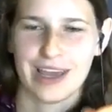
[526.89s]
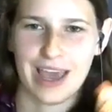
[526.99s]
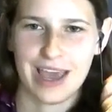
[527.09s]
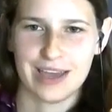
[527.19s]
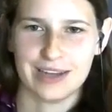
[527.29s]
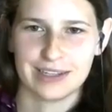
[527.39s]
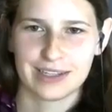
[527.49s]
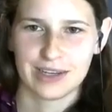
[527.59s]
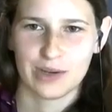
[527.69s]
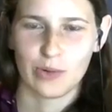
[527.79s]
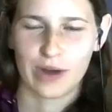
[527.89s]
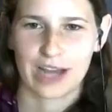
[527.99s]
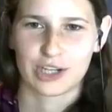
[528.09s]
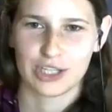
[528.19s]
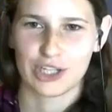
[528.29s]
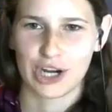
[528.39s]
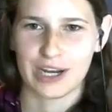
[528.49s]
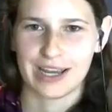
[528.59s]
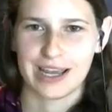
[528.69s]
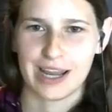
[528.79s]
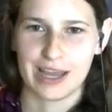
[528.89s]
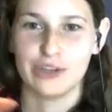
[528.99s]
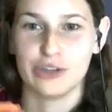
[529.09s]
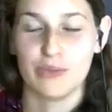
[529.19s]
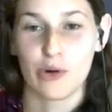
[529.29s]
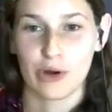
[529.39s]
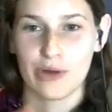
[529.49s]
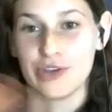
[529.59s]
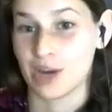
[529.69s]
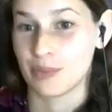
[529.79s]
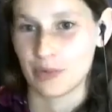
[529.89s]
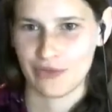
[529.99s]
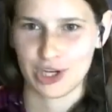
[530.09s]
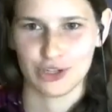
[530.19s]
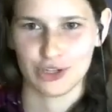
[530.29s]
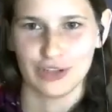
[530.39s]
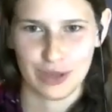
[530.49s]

and we're actually turning it into more of a young professional